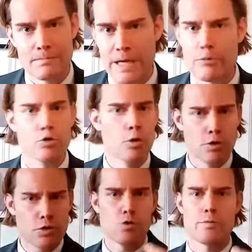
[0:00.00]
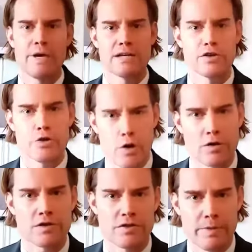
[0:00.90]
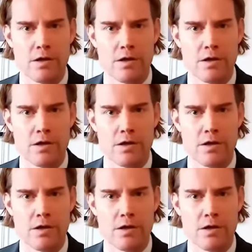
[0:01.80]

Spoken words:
maybe you don't want to look behind the curtains,